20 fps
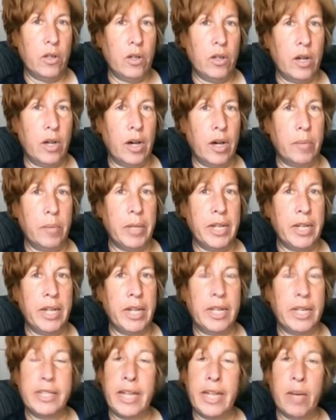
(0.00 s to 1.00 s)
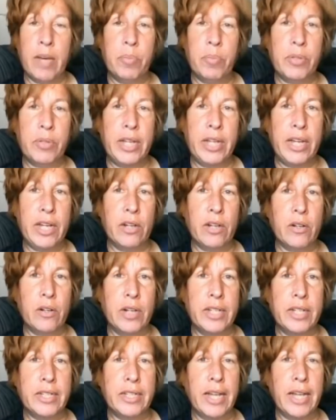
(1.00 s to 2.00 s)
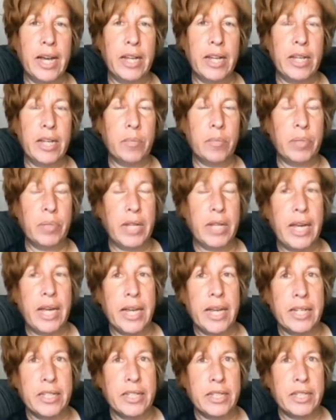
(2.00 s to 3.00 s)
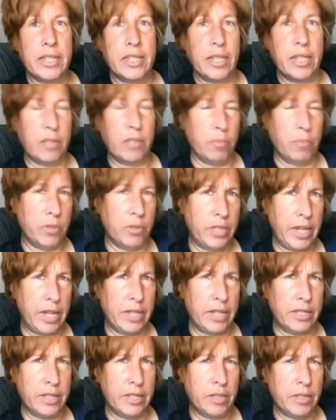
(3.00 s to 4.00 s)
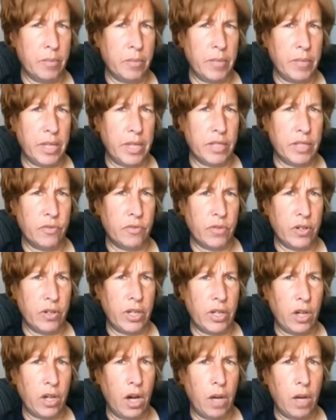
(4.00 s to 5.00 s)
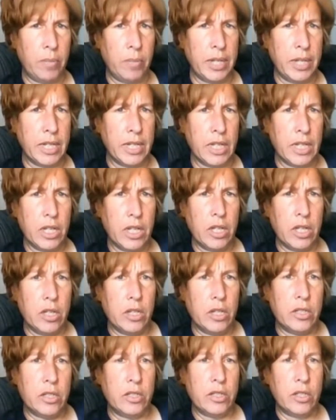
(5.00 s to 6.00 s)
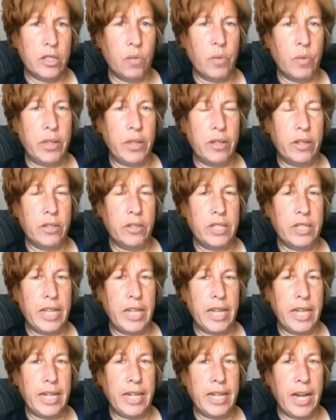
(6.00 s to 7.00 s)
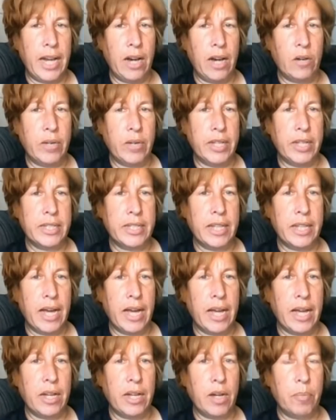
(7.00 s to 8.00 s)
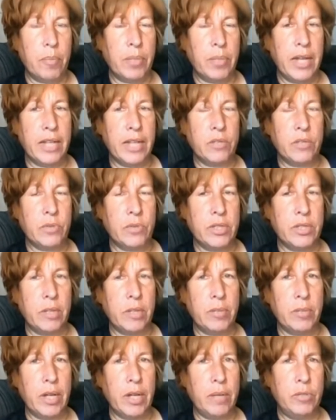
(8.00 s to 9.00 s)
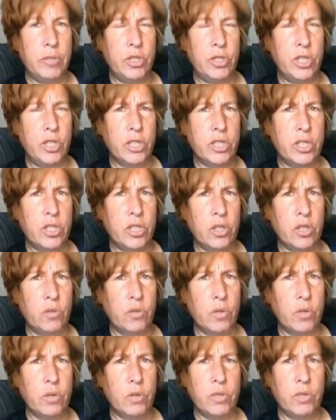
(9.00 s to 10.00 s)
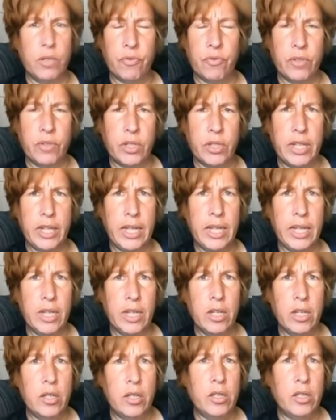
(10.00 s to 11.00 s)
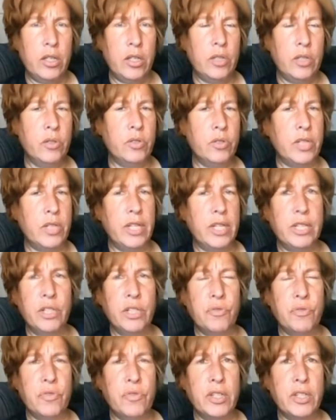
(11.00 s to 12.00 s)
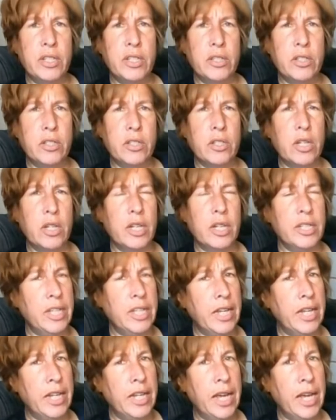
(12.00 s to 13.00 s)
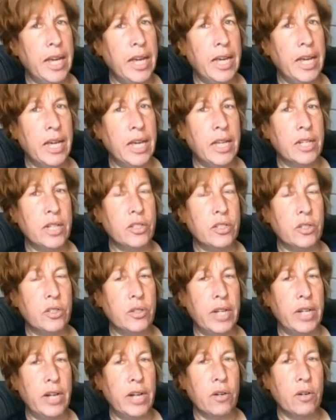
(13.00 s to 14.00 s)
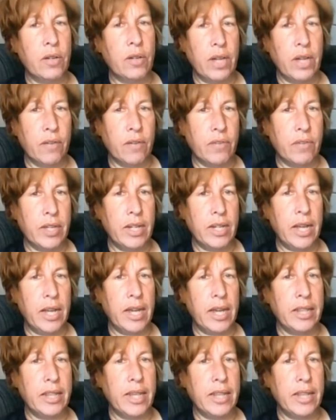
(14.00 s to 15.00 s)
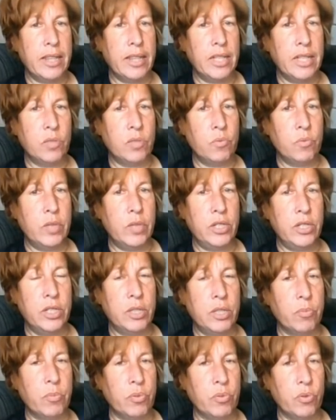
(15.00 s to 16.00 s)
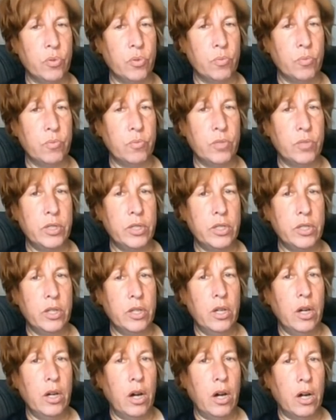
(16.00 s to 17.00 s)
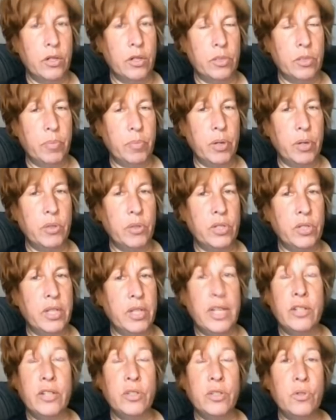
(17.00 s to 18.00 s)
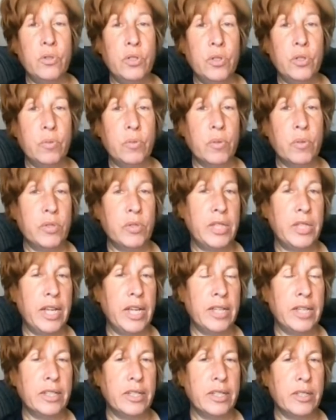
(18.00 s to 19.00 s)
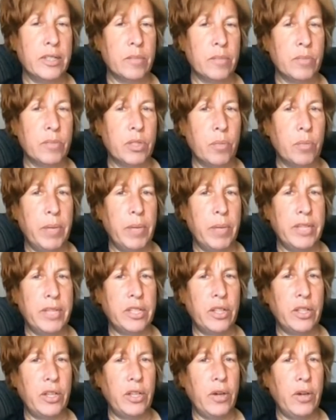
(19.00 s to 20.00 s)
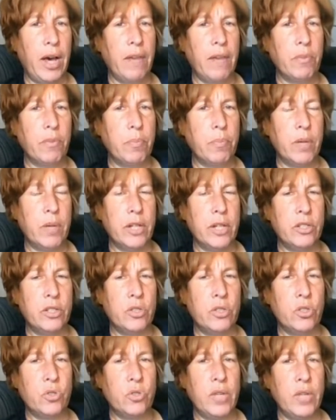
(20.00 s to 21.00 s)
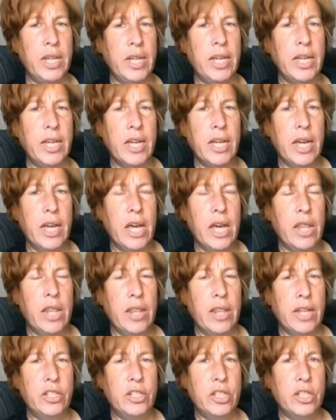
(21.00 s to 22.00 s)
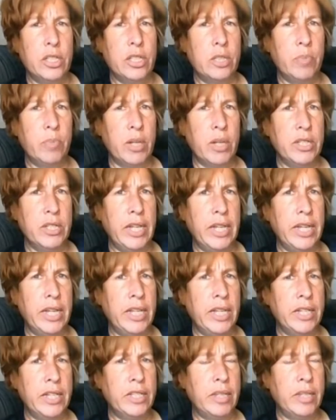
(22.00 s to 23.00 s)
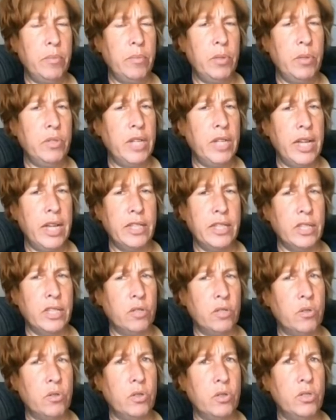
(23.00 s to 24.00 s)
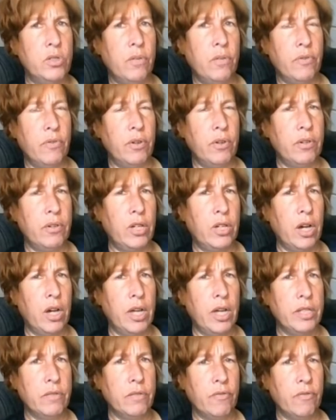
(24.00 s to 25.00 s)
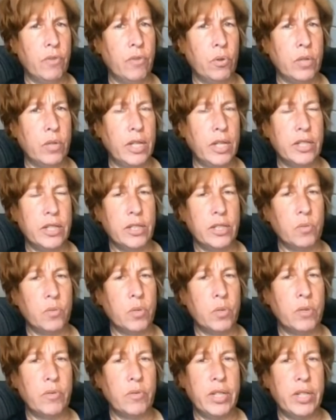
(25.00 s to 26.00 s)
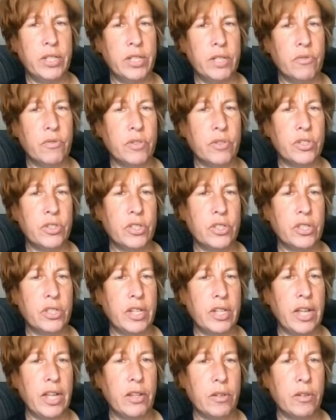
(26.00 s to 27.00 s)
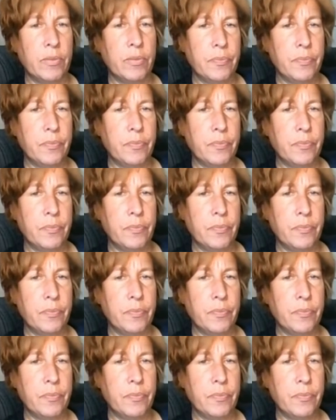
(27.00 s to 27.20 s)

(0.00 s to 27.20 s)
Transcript: And an example here is that in plants, mosaicism is very common. So what they're saying now is that plants will sometimes just grow differently using different DNA in a certain area of it, and that these witches' brooms are supposedly due to mosaicism. So basically you have a tree that just spontaneously mutates and grows different kinds of foliage in one region versus another.